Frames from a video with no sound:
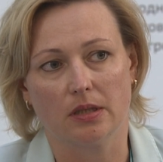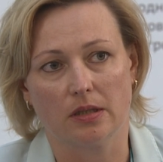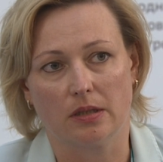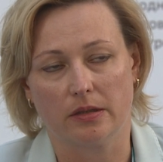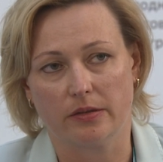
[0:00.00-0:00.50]

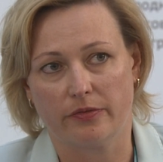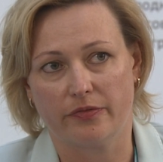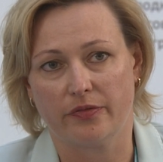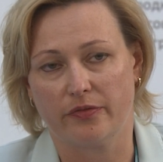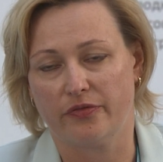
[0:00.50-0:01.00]
would
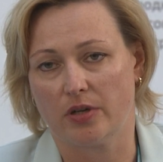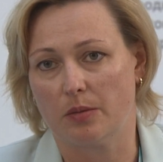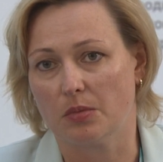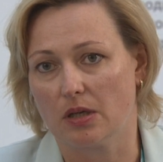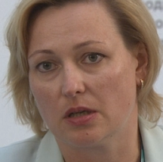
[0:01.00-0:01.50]

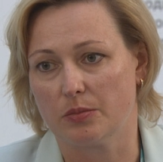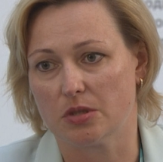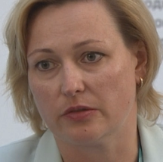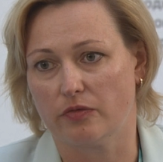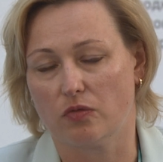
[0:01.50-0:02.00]
gradually,
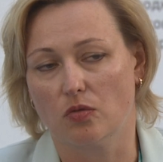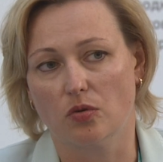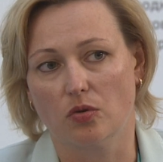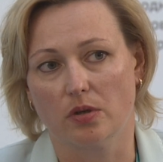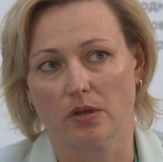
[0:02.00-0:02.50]

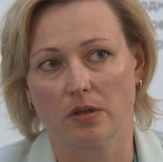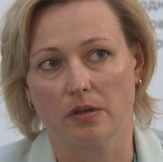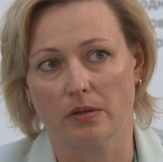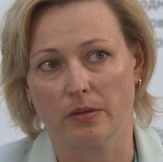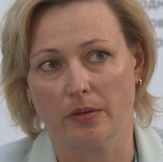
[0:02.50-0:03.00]
within the
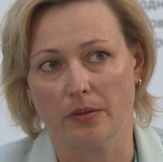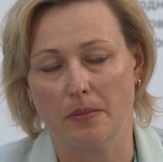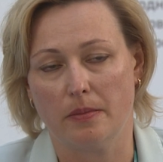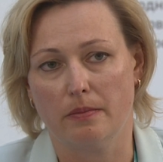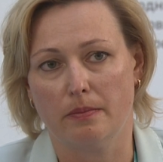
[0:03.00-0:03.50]

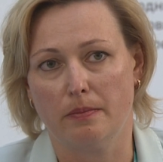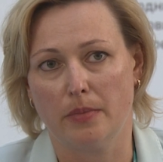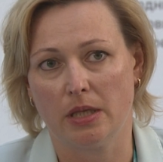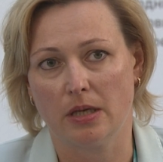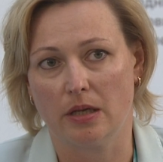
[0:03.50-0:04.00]

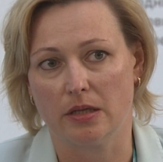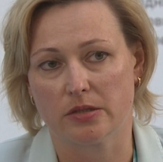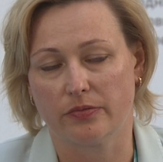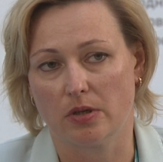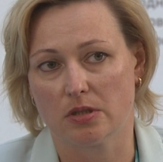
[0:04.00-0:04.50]
MCFO
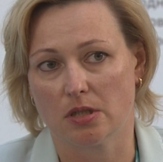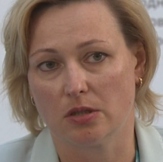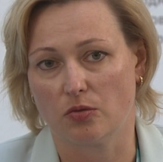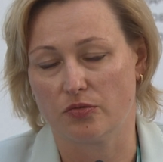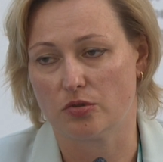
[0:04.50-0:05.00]
framework,
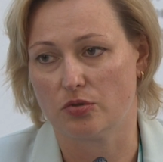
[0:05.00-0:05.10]
would